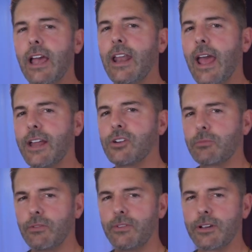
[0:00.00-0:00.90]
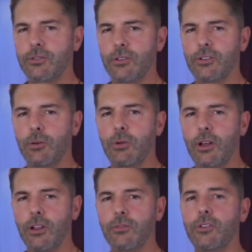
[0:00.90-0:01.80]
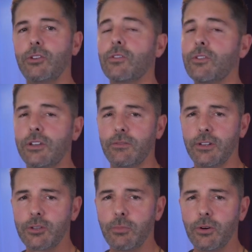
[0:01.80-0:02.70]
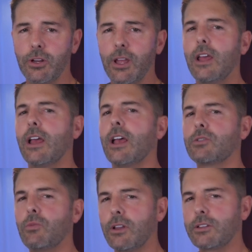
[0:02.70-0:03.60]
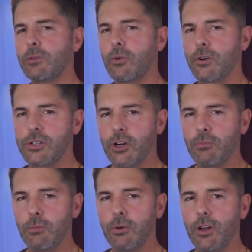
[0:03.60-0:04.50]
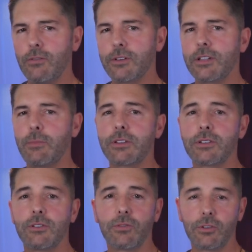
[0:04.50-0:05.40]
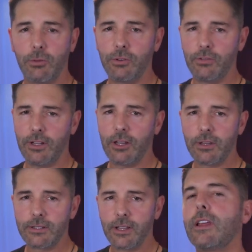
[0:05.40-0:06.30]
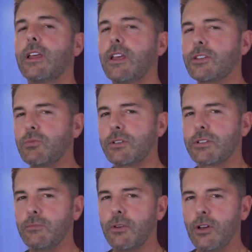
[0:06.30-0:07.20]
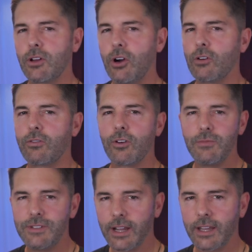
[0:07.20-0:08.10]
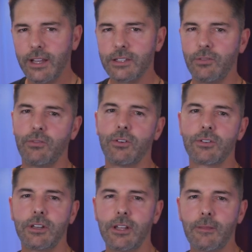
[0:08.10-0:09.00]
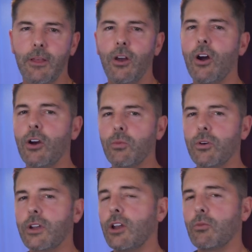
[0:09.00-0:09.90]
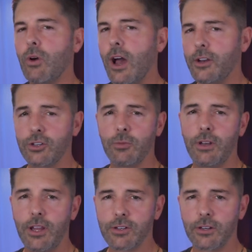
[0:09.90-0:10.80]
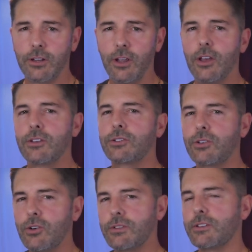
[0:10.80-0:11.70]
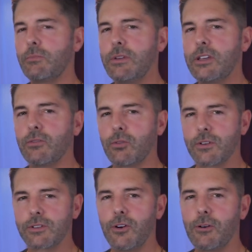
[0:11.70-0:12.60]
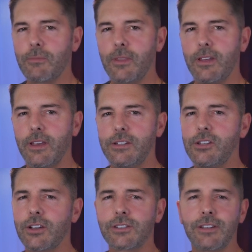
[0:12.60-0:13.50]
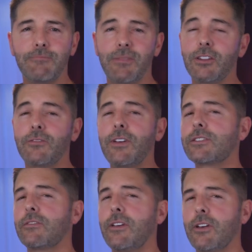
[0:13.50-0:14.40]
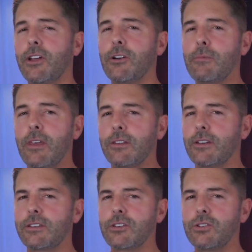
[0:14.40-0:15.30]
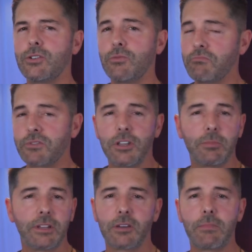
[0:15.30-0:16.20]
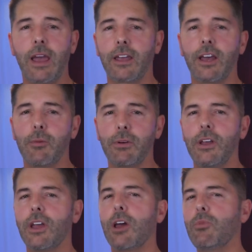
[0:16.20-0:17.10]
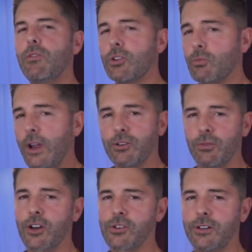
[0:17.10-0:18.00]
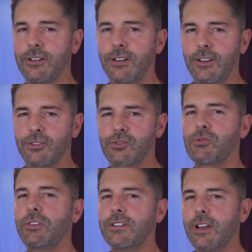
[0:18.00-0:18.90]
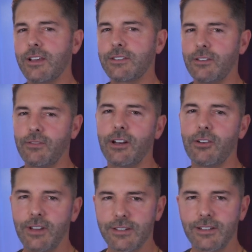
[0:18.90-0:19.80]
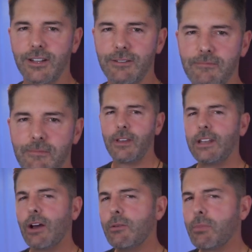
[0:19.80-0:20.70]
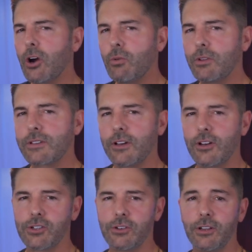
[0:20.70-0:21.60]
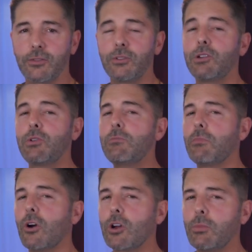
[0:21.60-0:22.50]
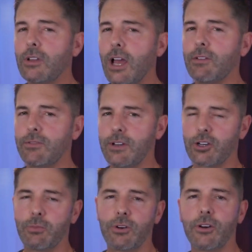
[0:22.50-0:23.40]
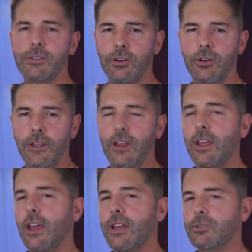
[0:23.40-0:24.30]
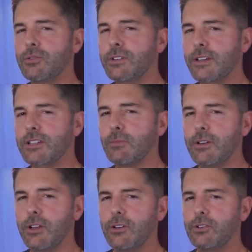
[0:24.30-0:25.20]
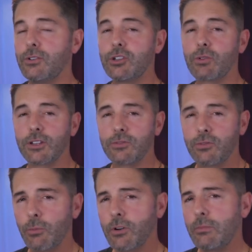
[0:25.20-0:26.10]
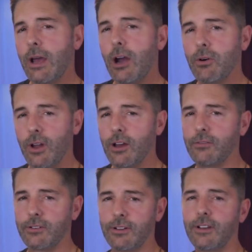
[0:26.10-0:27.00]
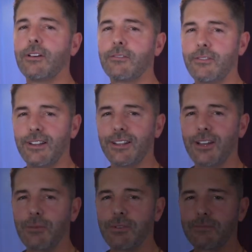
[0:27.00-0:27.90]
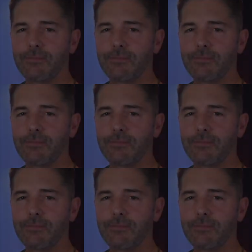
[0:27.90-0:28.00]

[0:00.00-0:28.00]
an adjunct professor of global health for the University of Lynchburg, as well as a board chair member of the Stepping Stones for Global Development, his wisdom, carved from decades of adversity, hard work, and raw determination, serves as a beacon for us all, teaching us that in the face of failure, the decision to simply get back up and move in the right direction truly does define our destiny. Now embark with us on a journey through the remarkable life of Dr. Bernard Toney, a true testament to the transformative power of failing up.